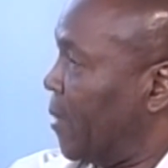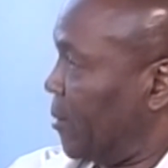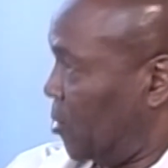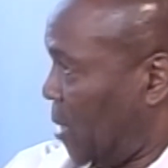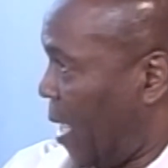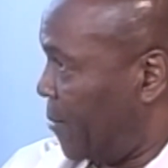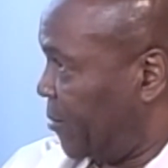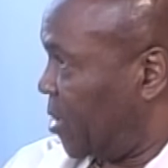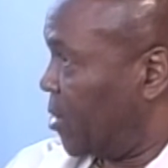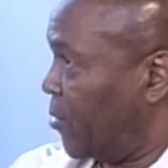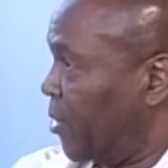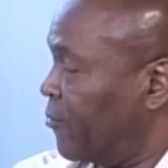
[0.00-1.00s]
I'm
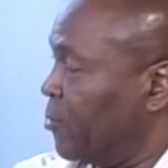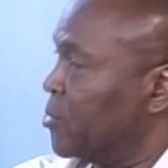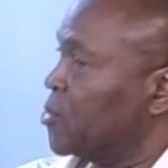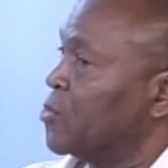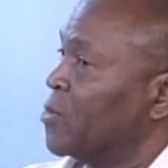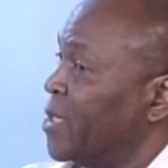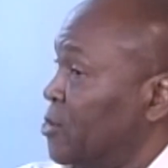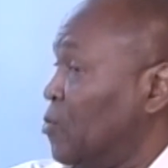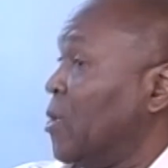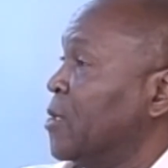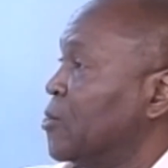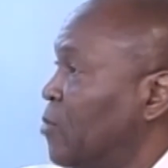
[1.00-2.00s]
hearing from you, as
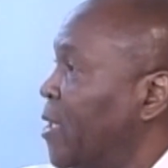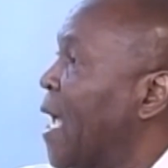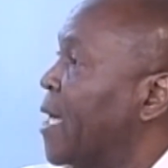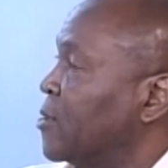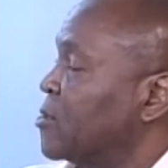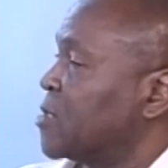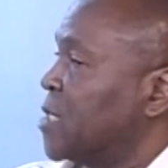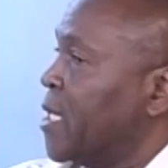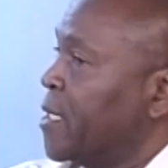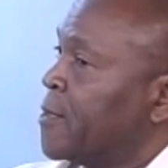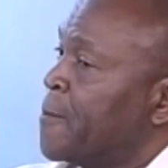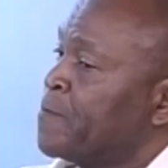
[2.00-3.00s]
well as what I understand,